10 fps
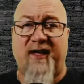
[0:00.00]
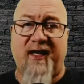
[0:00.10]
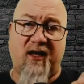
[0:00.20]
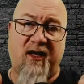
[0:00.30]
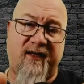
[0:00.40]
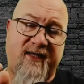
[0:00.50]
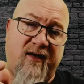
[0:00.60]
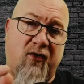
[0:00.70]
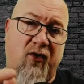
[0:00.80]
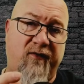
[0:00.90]
and click
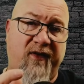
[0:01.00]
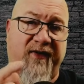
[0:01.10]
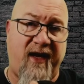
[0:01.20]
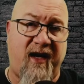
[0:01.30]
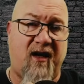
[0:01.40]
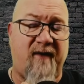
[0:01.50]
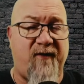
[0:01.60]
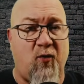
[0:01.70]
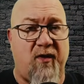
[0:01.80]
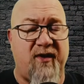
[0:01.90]
down over there if
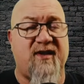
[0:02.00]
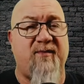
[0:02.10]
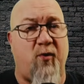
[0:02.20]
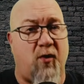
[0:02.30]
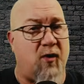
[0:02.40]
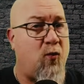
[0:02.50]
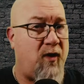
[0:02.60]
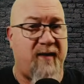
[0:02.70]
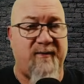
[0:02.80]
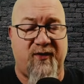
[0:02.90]
you want to support
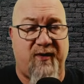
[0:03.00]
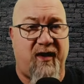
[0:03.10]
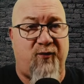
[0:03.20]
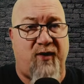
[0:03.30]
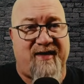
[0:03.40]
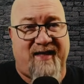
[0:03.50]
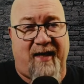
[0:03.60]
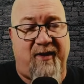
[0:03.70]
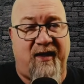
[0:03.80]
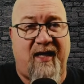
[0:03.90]
what I'm doing at Rust
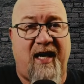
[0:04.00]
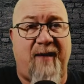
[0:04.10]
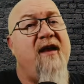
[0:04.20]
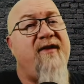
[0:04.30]
Admin Academy.